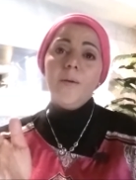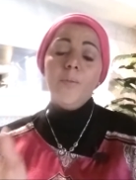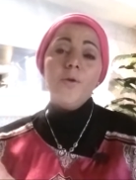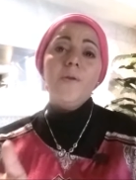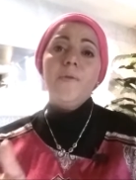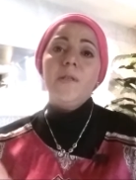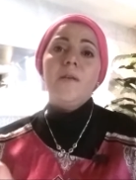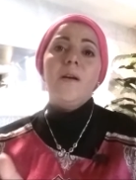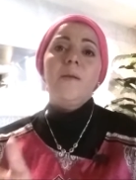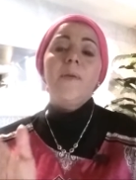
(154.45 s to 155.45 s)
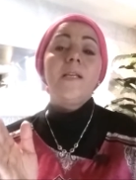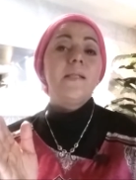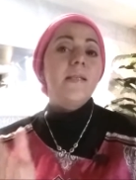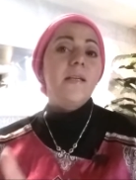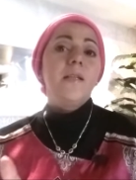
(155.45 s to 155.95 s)
most of the time is
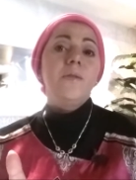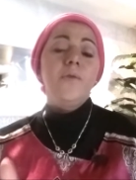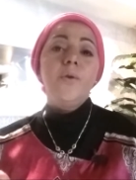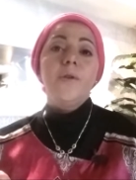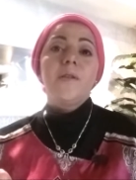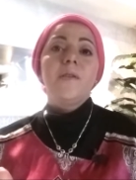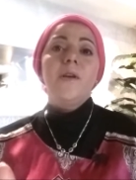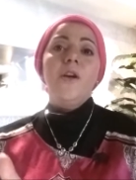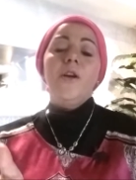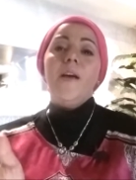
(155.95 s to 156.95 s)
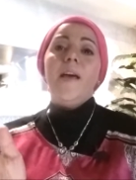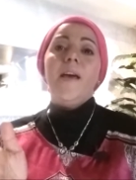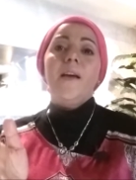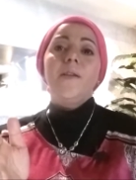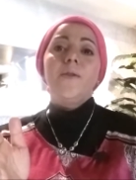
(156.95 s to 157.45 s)
single focus,
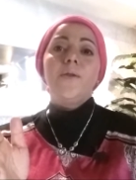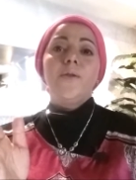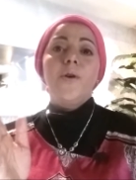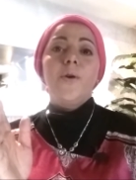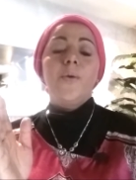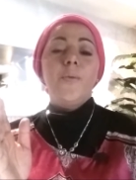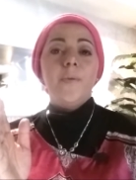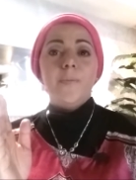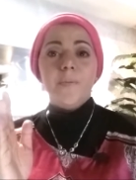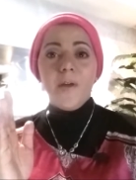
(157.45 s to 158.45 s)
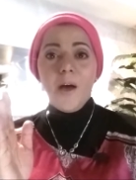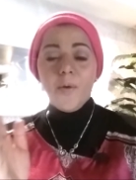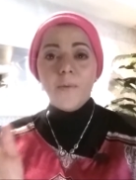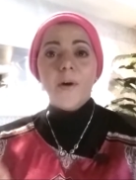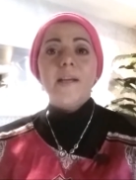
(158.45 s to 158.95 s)
and so
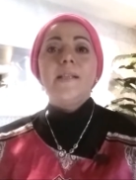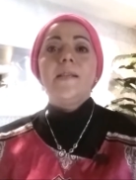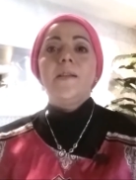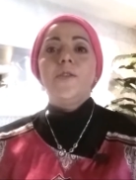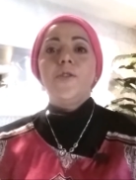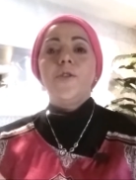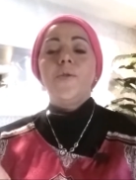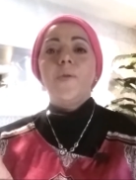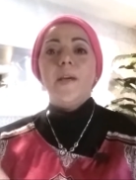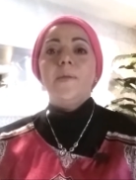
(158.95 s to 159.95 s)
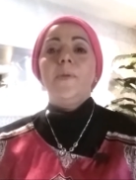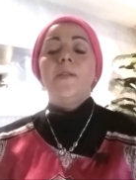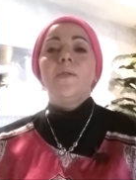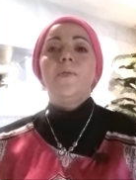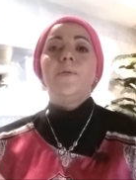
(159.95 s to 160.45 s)
our mind tends to that
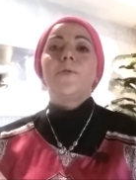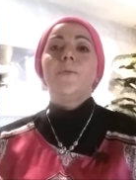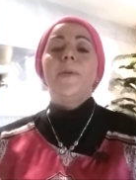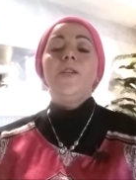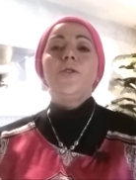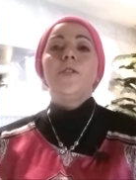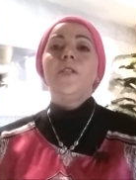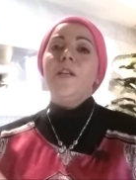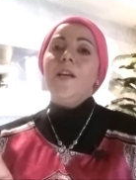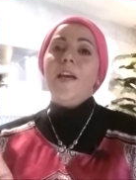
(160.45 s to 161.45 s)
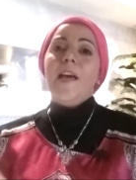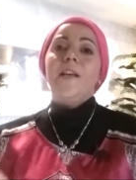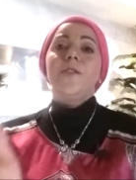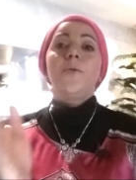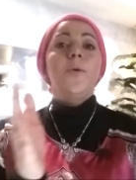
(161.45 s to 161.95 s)
piece of information
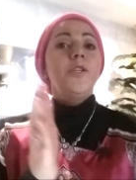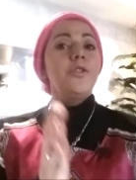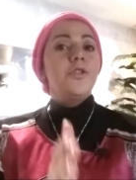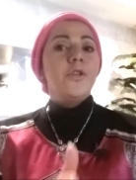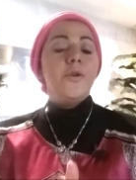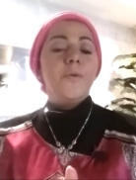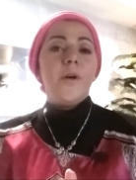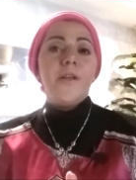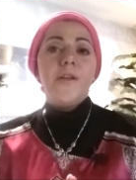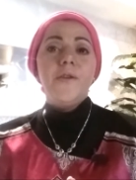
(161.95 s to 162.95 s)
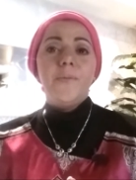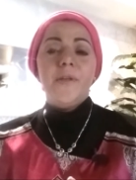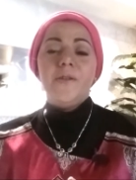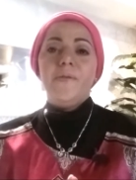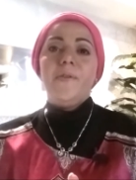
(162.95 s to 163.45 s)
and switch to another
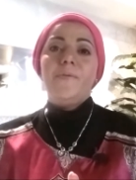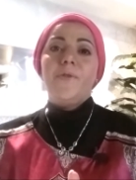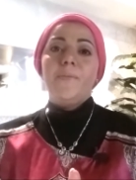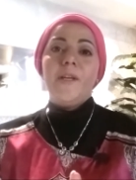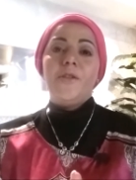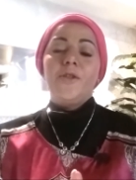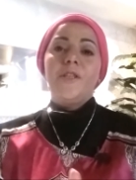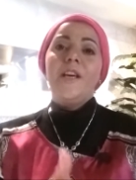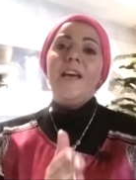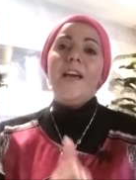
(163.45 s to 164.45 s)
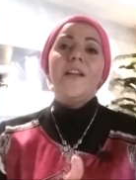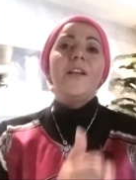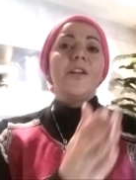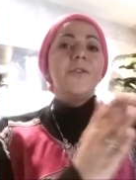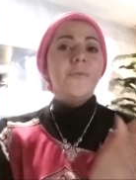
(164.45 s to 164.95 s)
piece of information and
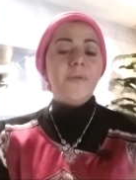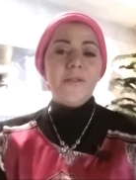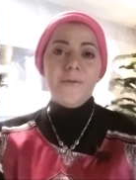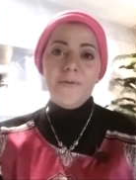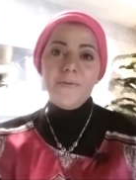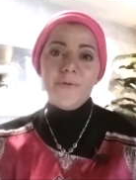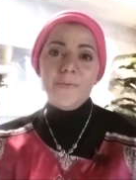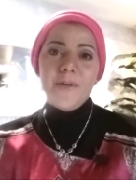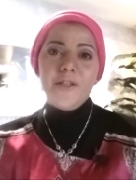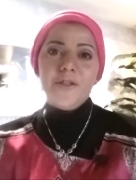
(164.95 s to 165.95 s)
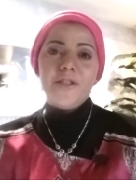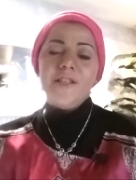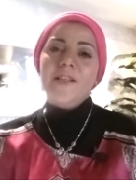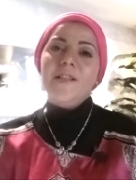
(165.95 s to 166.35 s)
another piece of information.